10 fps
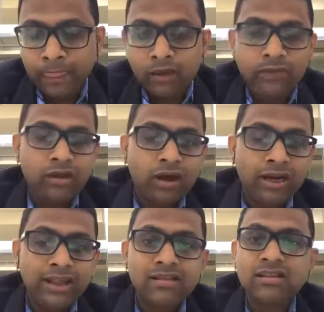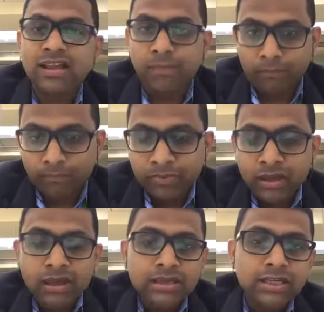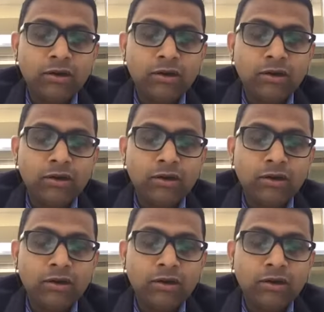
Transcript: We call it as a sebum. See,